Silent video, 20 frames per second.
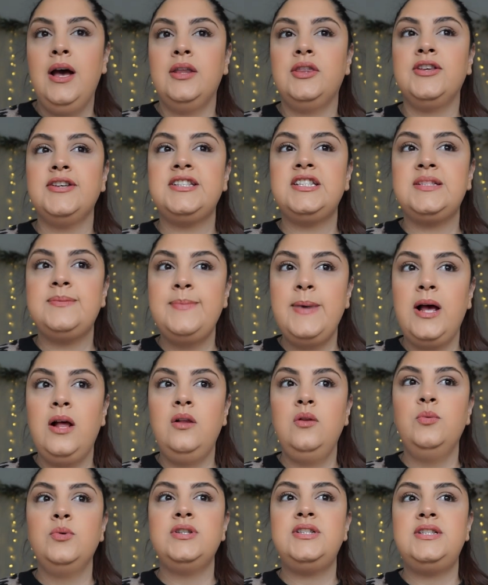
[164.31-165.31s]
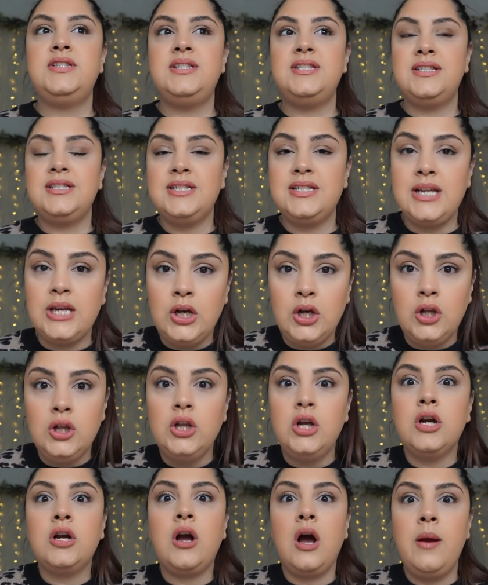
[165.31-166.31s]
the smell was
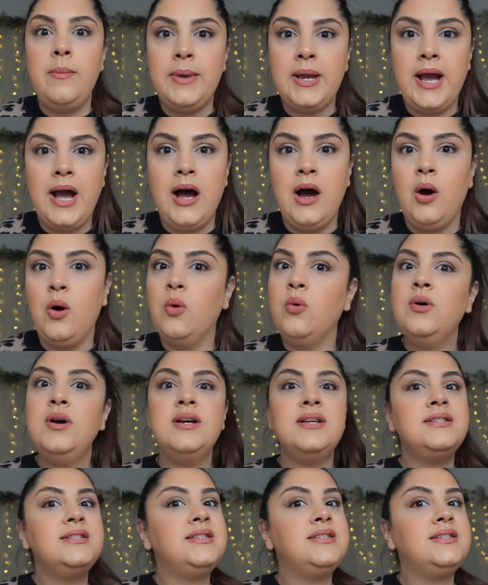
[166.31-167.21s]
still coming out,